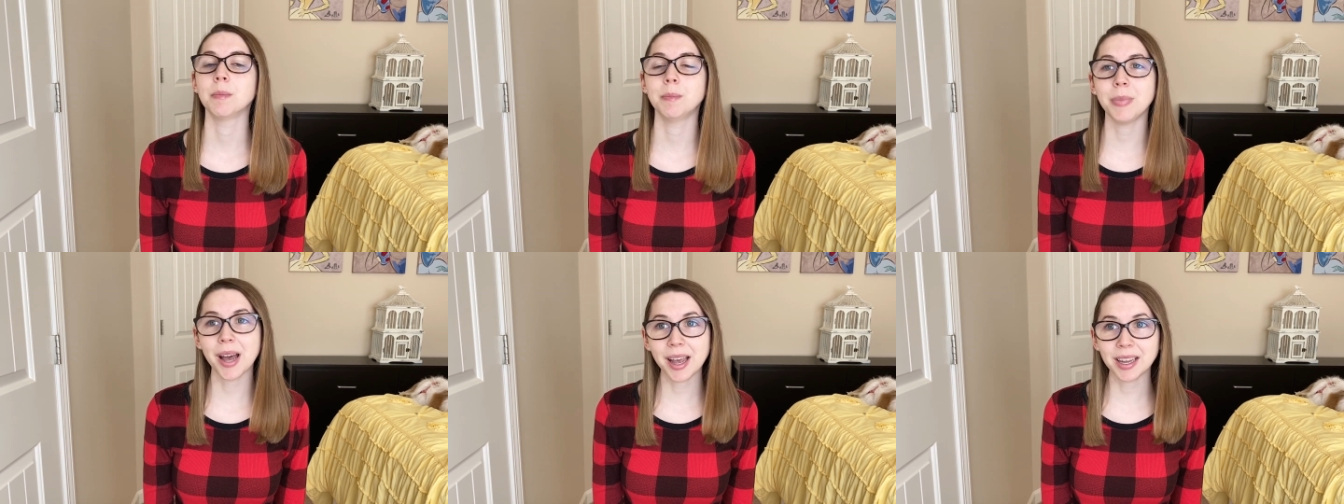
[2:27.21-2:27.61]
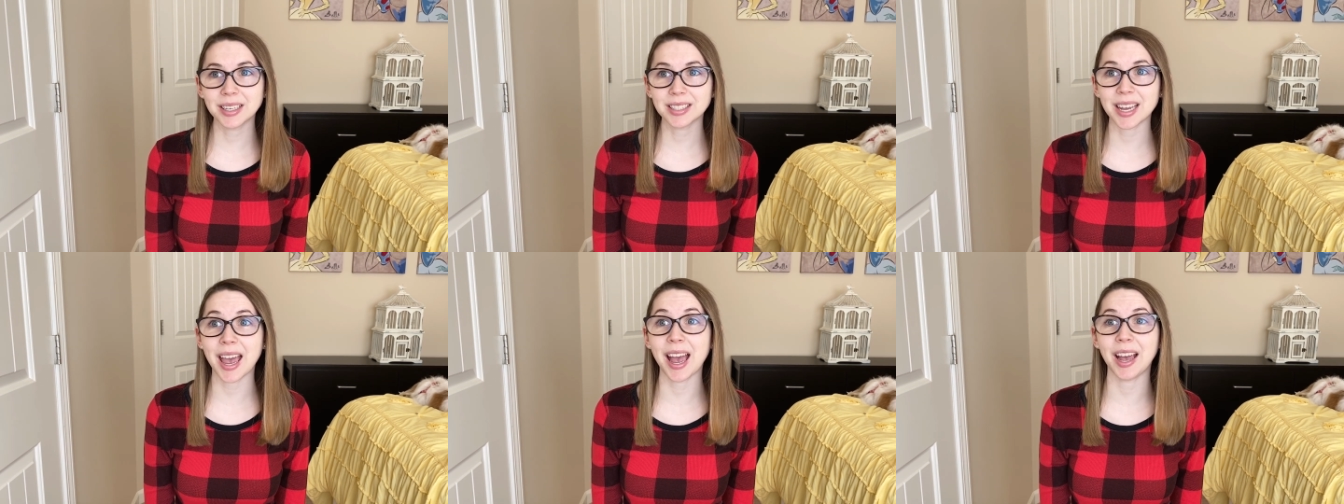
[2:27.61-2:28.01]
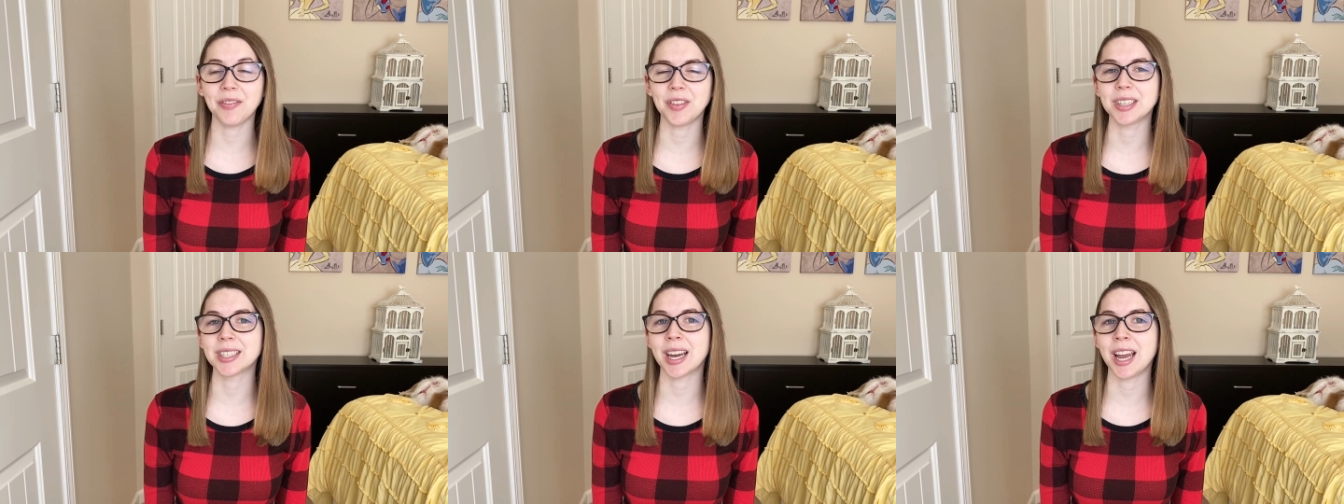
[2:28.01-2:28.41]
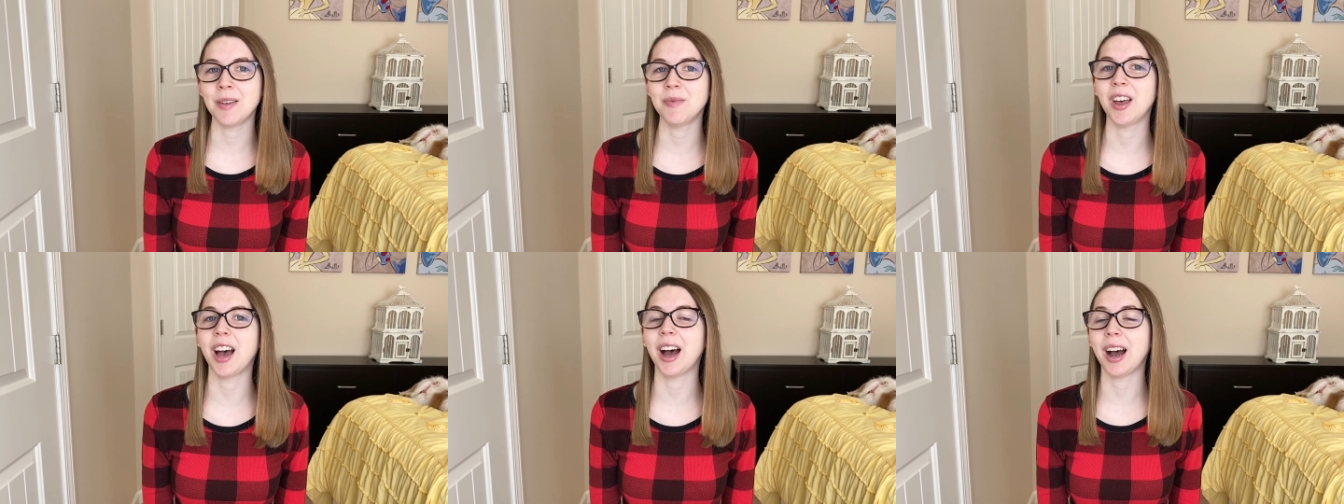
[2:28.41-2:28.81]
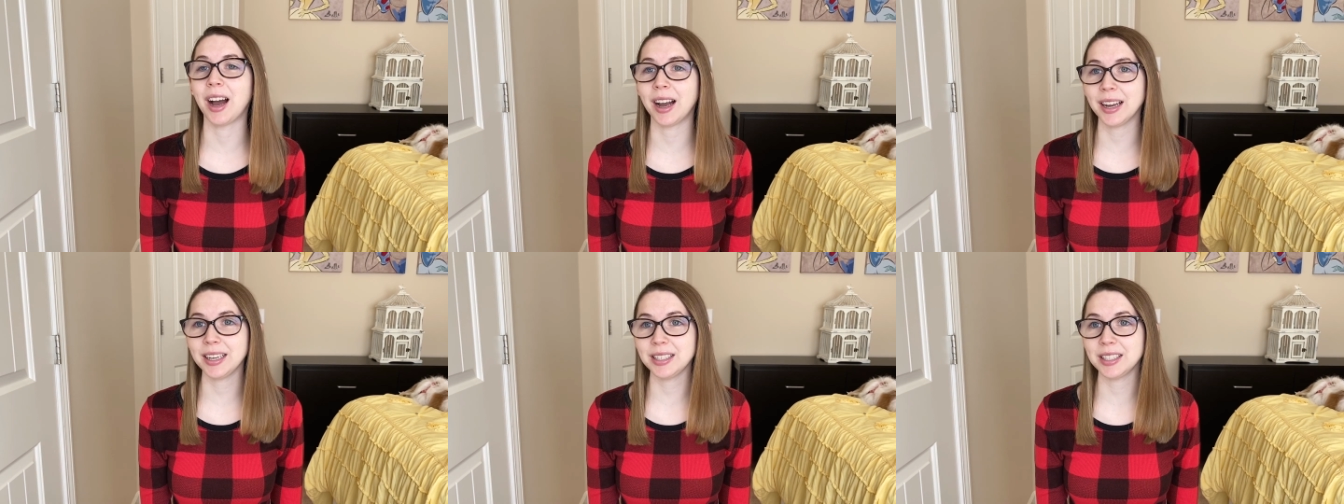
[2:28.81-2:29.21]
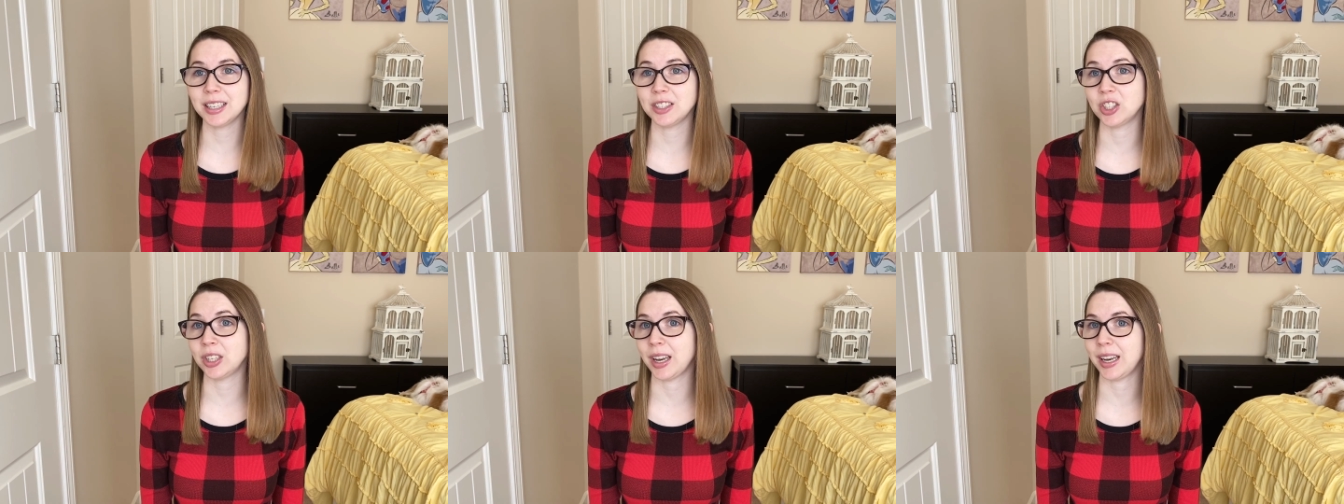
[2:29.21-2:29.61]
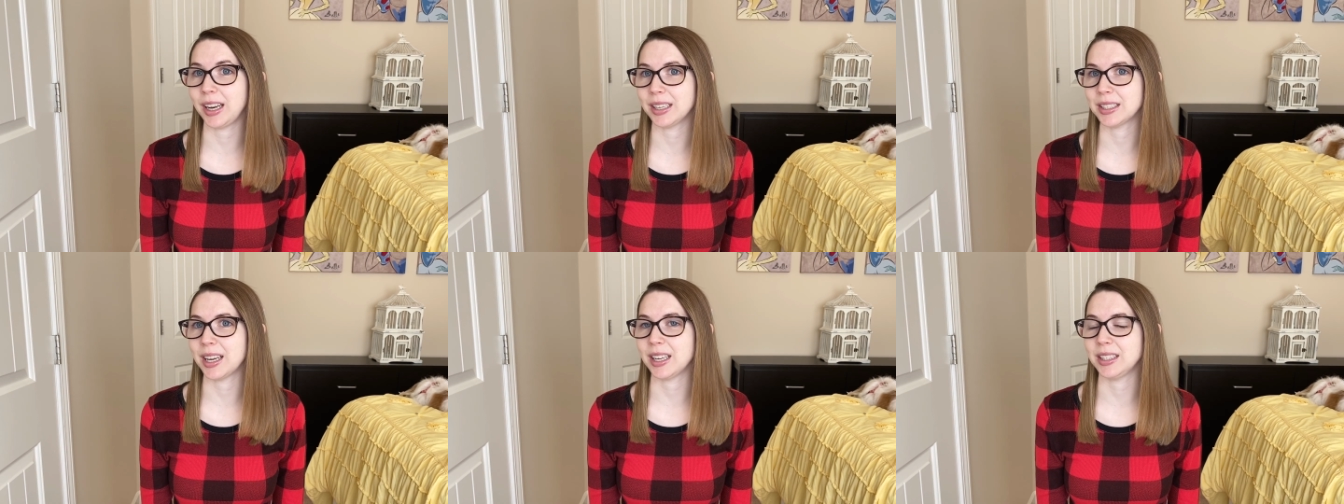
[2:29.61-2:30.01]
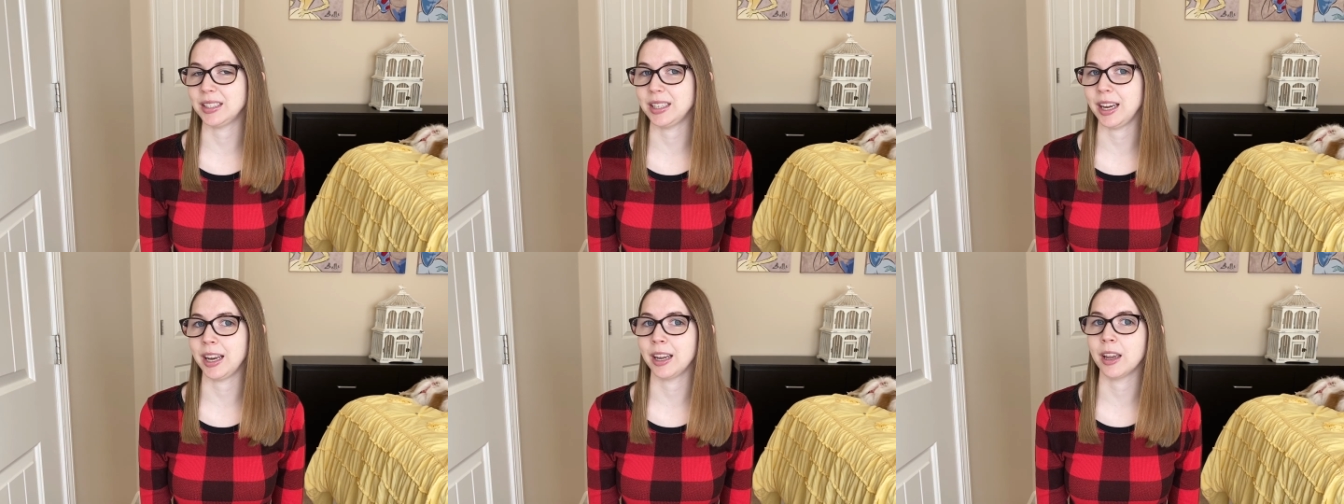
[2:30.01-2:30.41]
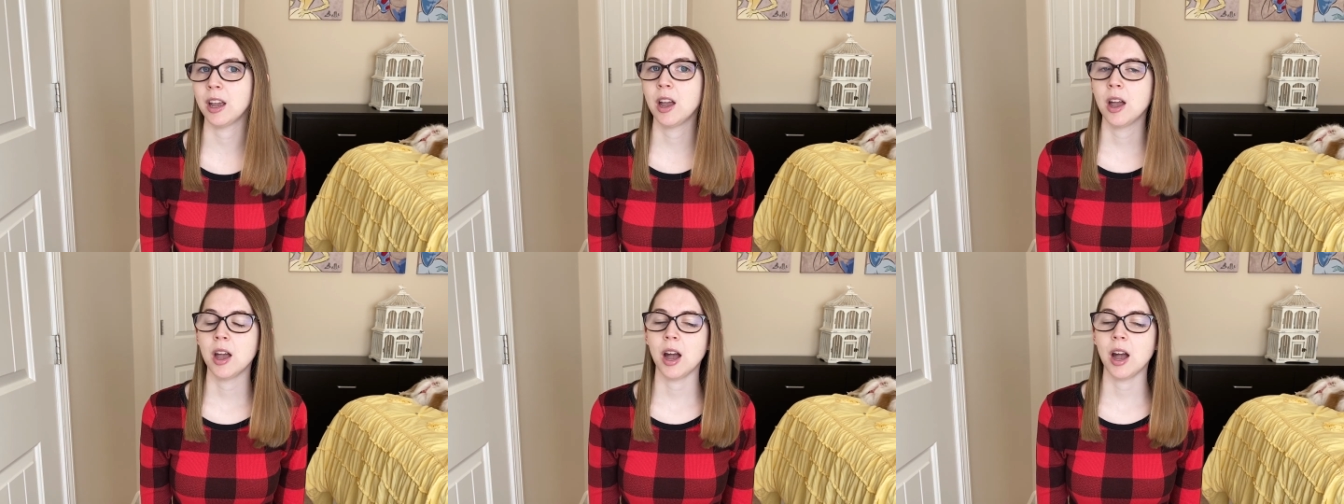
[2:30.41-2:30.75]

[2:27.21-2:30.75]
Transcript: But at the time that I did genetic testing,